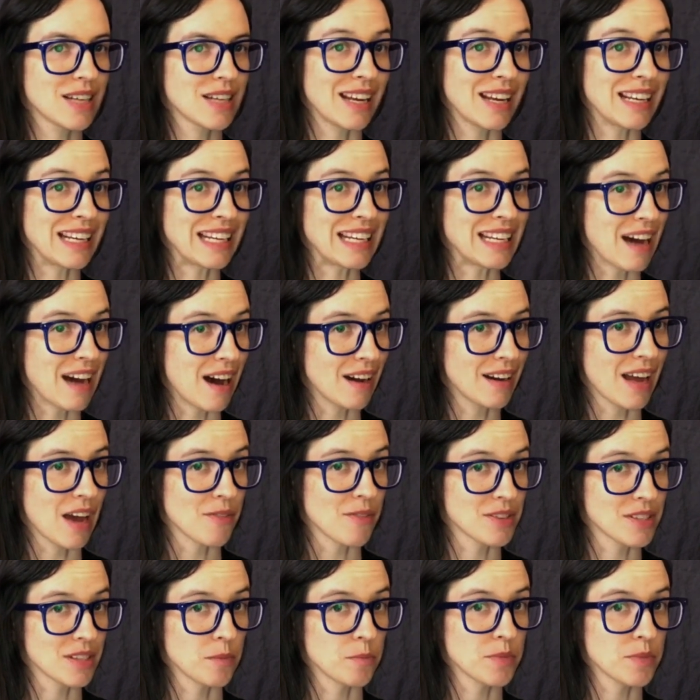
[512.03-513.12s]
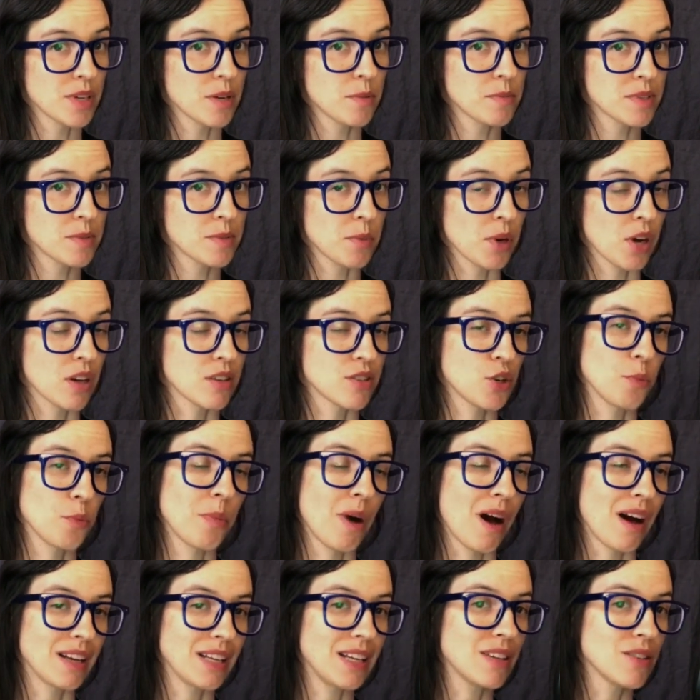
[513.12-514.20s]
and not have symptoms because your
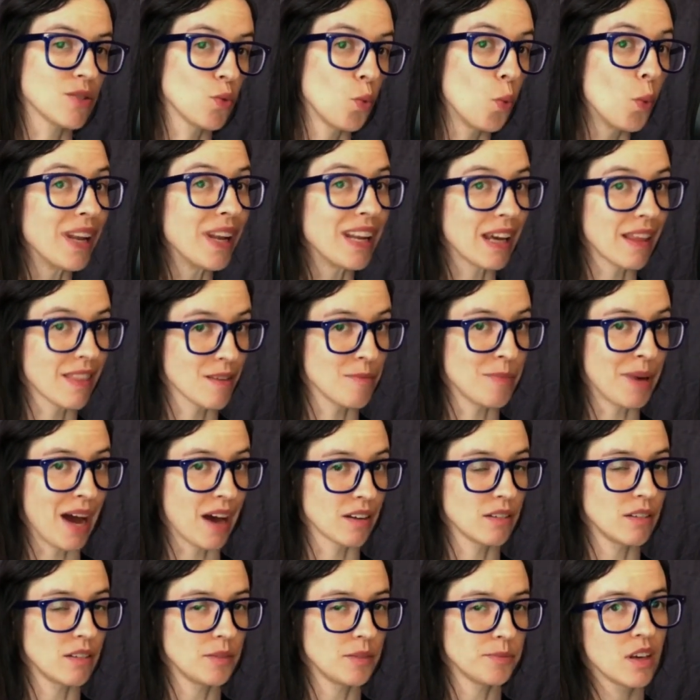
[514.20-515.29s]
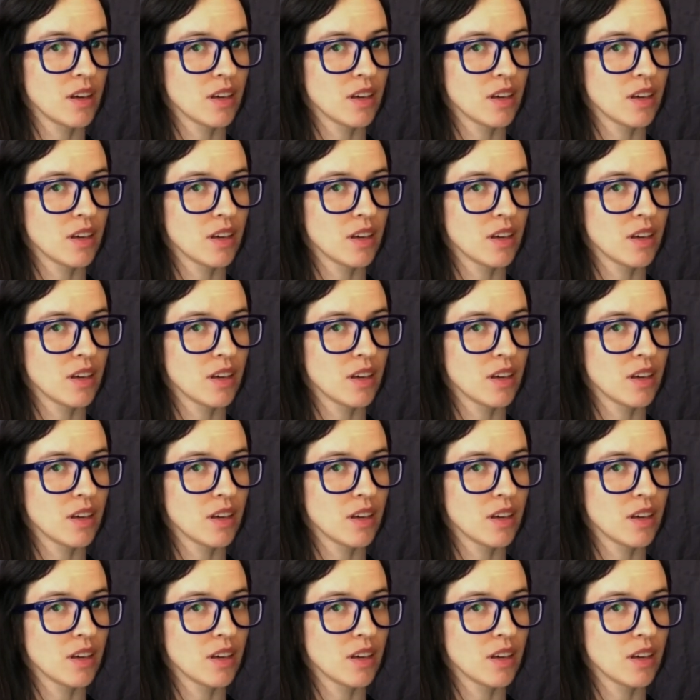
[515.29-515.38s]
body is winning the battle?